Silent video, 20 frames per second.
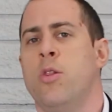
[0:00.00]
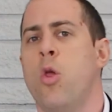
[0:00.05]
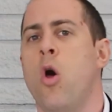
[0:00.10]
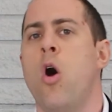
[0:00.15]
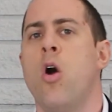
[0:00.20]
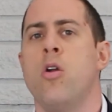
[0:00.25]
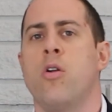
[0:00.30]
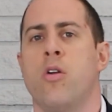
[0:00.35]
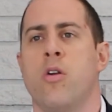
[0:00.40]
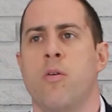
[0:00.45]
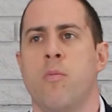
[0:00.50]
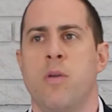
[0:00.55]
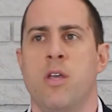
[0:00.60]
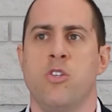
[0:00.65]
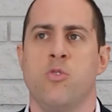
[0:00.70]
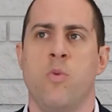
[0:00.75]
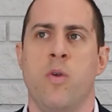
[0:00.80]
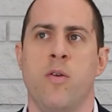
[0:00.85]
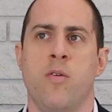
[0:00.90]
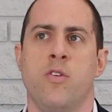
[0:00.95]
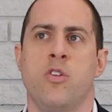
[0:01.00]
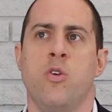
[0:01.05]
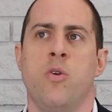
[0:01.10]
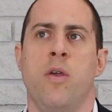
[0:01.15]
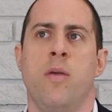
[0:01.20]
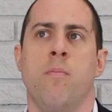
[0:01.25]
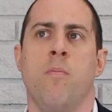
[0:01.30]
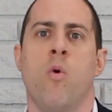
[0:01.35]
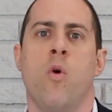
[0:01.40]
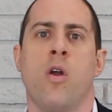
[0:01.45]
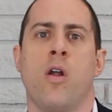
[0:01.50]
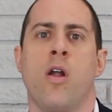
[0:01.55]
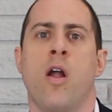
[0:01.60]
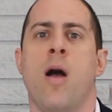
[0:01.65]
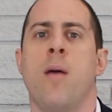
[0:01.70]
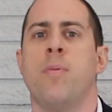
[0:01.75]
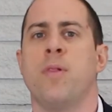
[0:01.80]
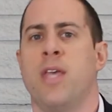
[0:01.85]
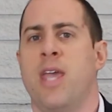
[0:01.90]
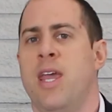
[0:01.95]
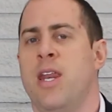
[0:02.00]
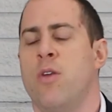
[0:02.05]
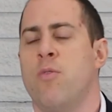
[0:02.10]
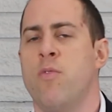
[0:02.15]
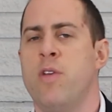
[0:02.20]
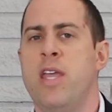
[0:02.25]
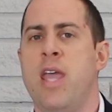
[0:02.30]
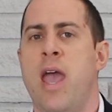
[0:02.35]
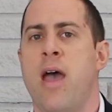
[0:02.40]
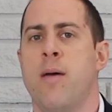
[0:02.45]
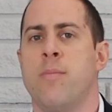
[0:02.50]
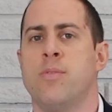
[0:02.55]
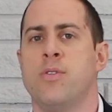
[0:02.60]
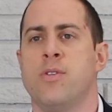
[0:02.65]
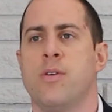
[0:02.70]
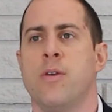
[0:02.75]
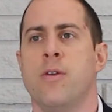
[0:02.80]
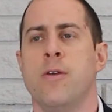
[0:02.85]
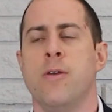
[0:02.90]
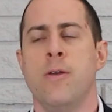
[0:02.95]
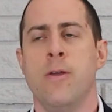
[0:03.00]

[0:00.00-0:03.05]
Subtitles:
longer because we were doing more complicated rehabs.